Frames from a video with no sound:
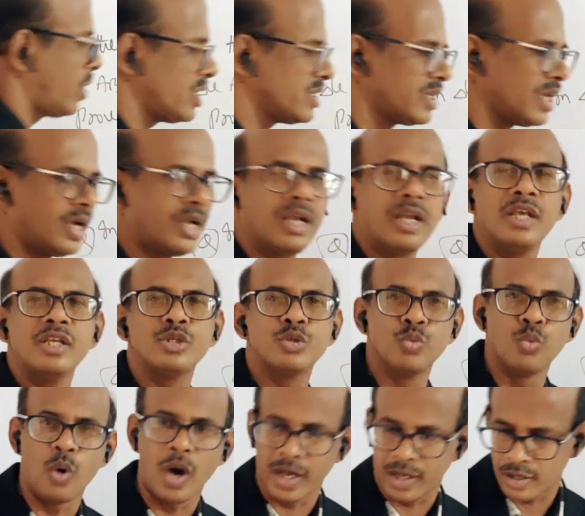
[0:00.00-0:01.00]
Result is
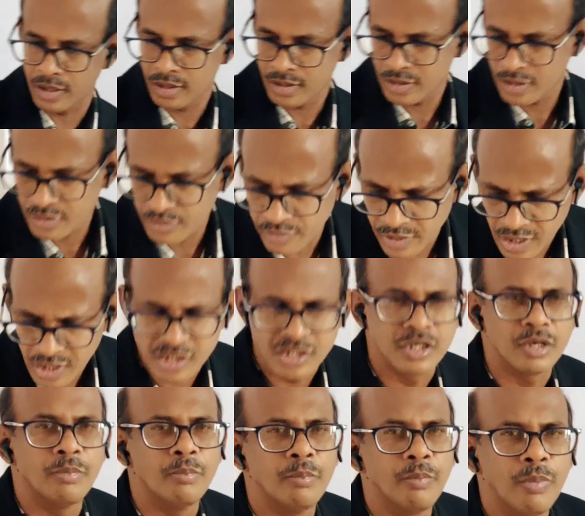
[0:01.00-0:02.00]
1. Very
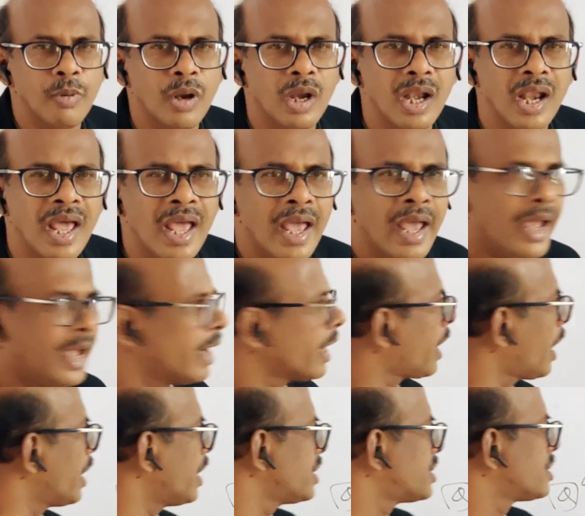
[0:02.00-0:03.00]
simple
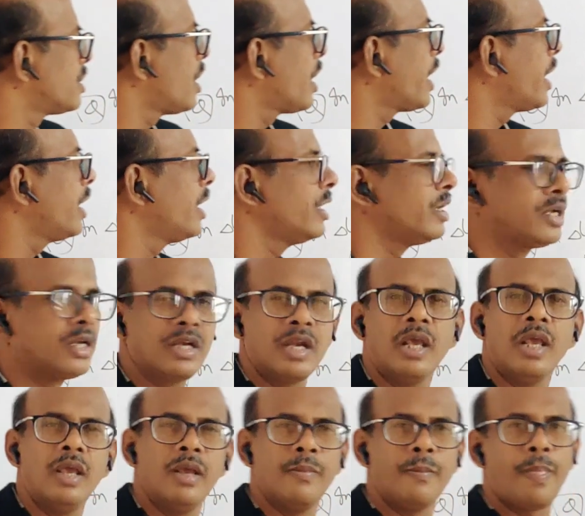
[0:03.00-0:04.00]
conditional
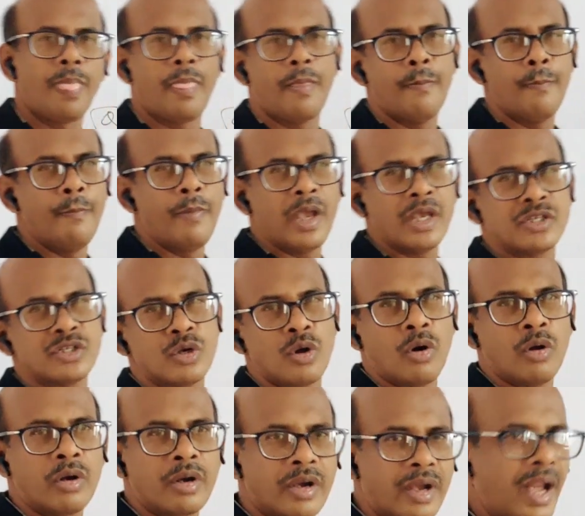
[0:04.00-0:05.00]
identity based
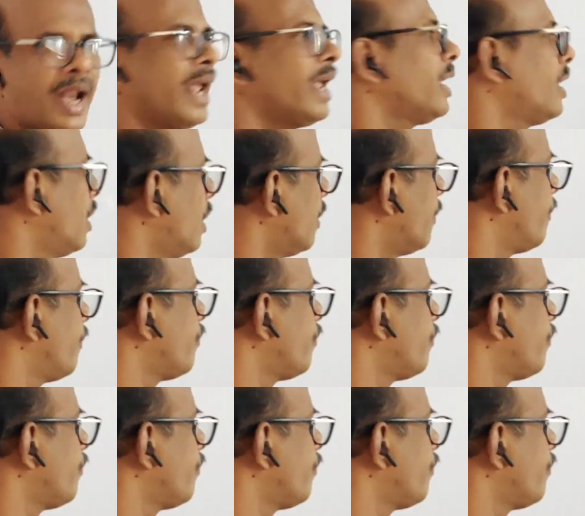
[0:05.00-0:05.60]
on triangle.